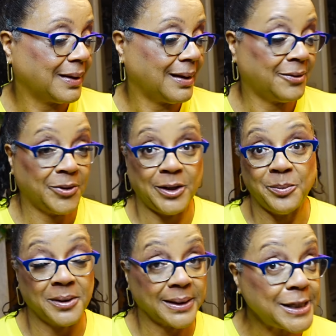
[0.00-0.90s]
Are there any new
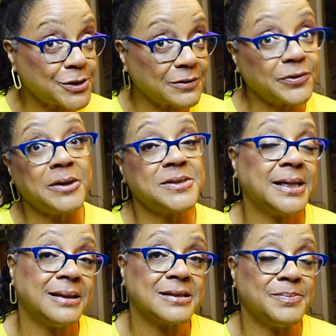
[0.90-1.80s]
Middle Eastern fragrances I
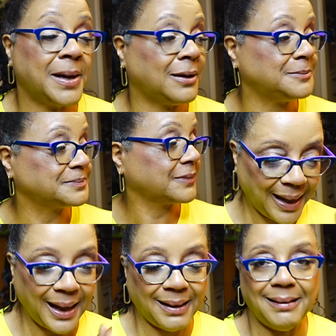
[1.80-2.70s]
need to smell?
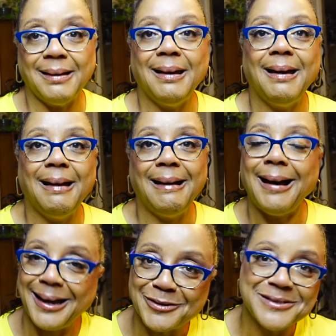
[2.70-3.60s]
And
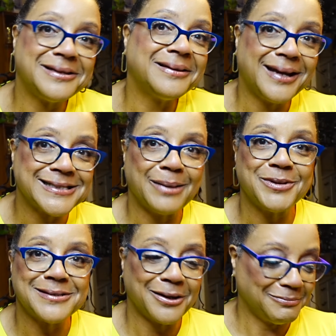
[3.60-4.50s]
I'll see you in the next
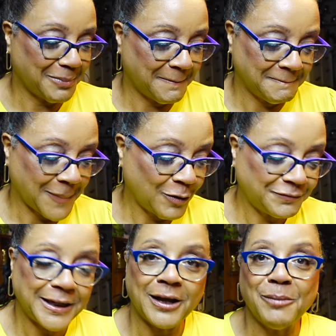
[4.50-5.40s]
episode.
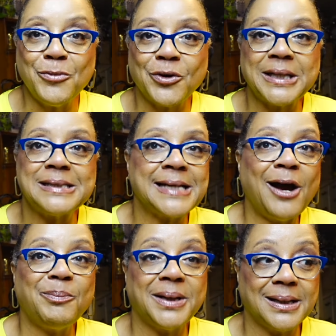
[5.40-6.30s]
Hopefully I'll get more of these
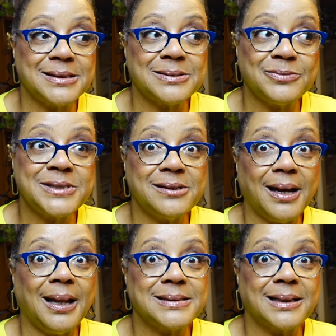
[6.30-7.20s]
out because we still
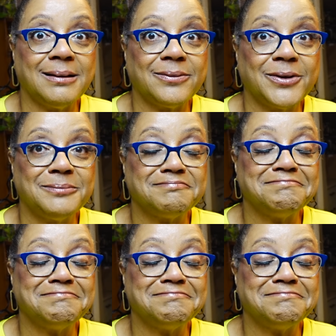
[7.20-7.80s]
got a lot to go through.